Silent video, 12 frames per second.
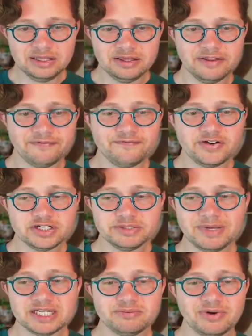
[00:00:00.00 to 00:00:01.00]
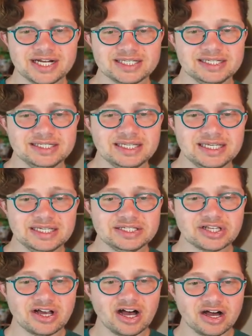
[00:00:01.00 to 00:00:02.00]
The first best practice
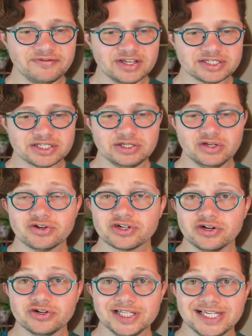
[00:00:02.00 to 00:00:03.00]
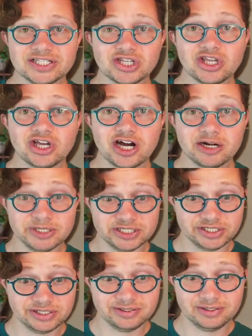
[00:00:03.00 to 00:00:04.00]
is obvious. Your goal is
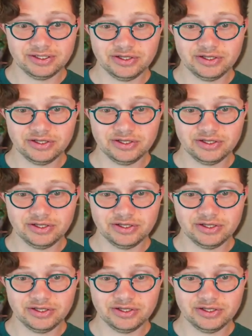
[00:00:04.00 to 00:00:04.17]
commerce.